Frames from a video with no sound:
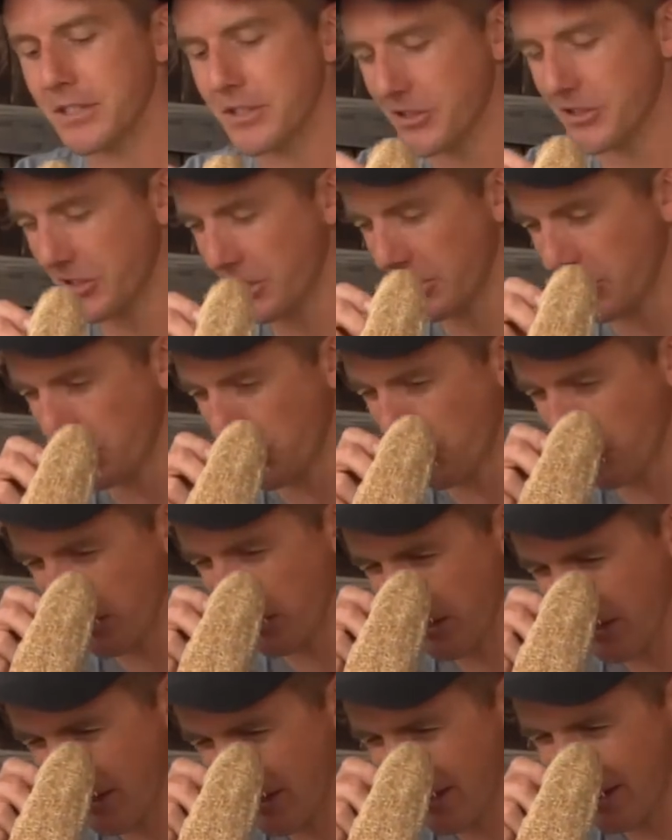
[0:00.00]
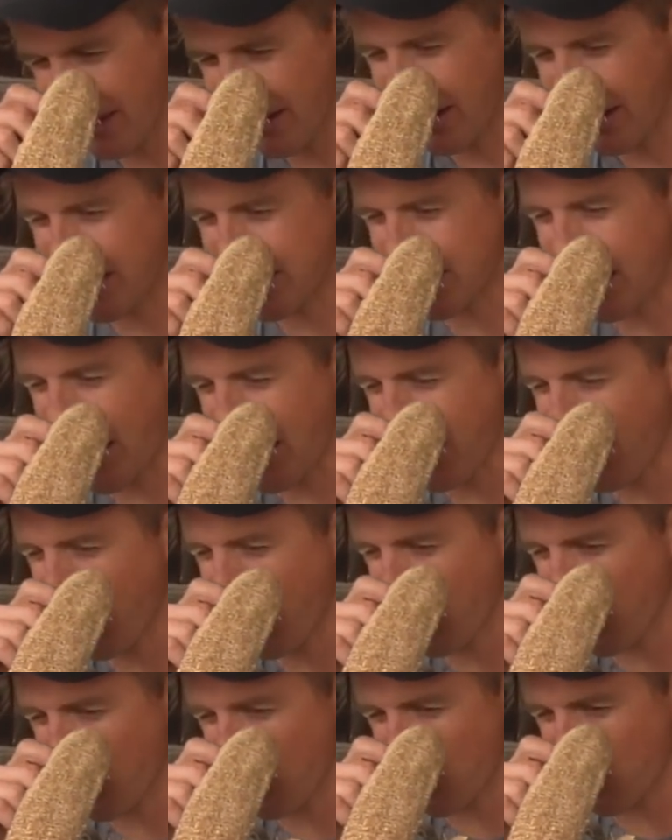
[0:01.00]
is too, is I
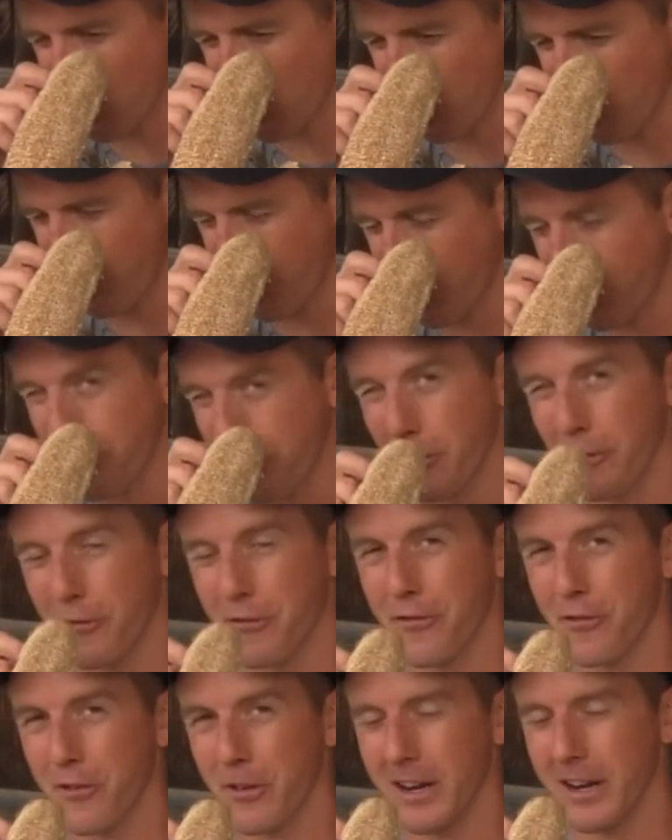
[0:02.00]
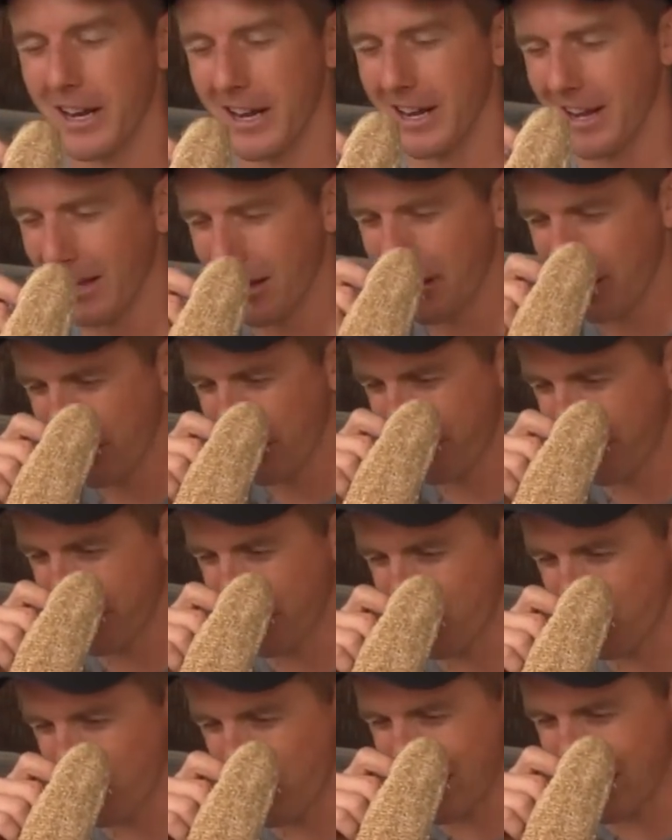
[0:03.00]
can grow loofah for free for
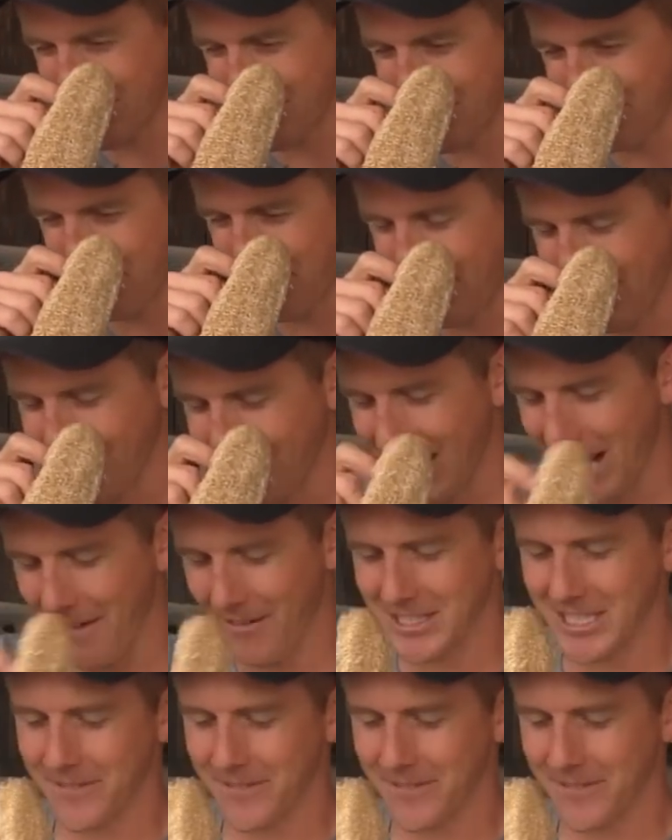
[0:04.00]
the rest of my life.